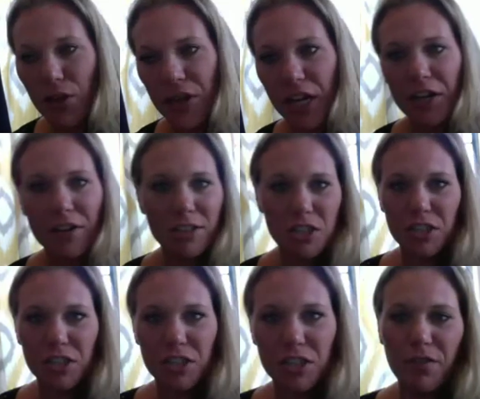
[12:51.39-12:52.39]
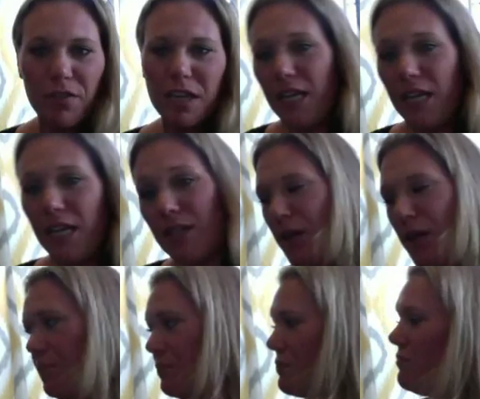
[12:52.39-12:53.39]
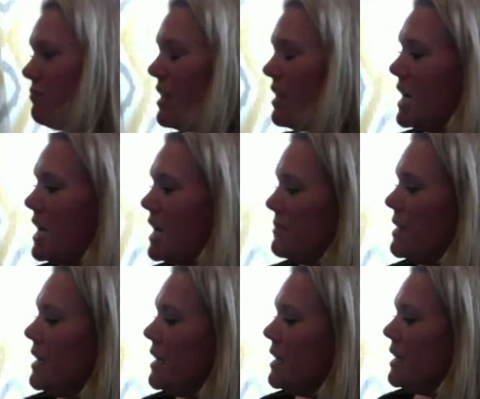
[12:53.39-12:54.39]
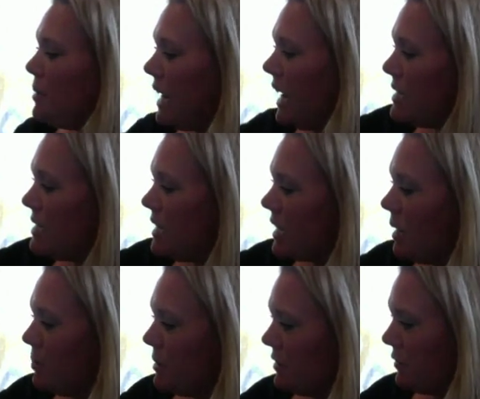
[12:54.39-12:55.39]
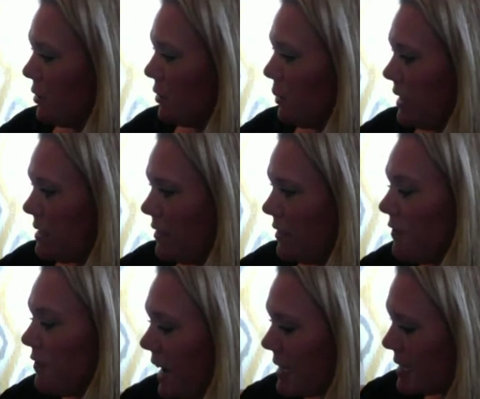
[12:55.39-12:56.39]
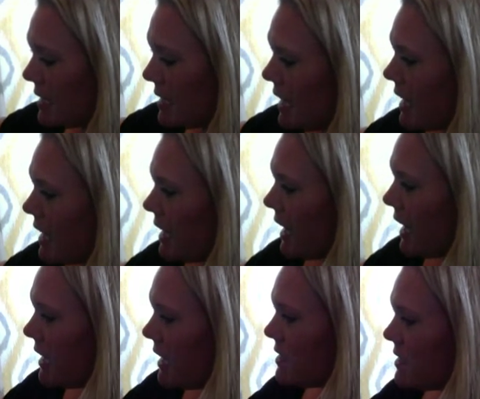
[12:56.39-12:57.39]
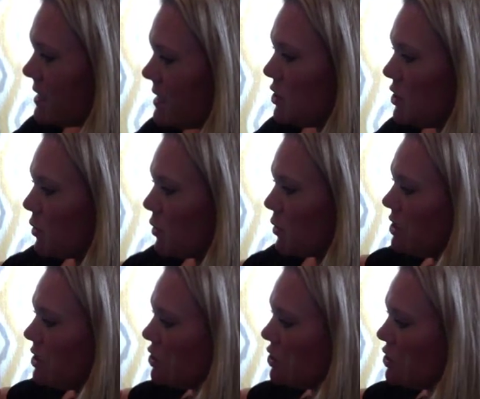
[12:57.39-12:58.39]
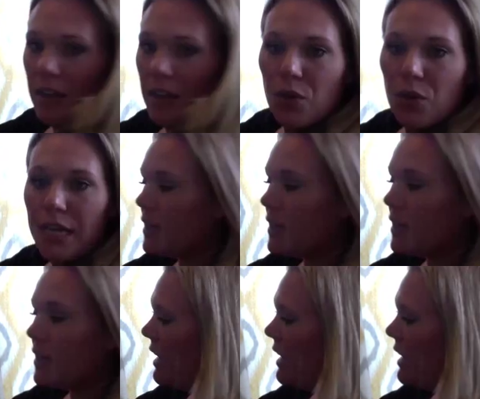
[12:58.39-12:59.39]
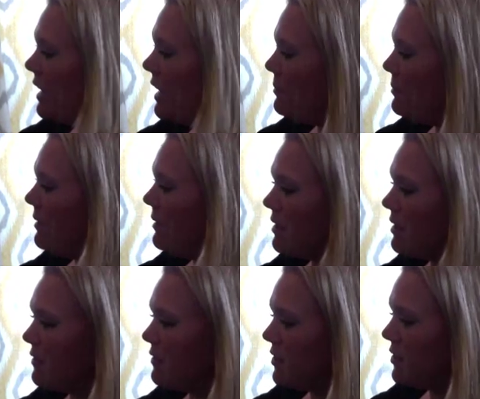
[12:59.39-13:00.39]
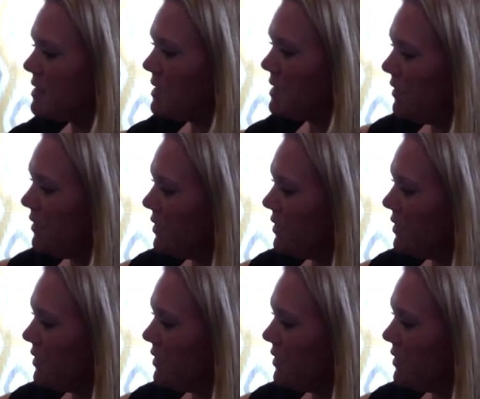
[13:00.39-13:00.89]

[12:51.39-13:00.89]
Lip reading: their knee or just above the knee. So but it has a couple of different ways of fastening. It has the drawstring right here. I don't know if you can see it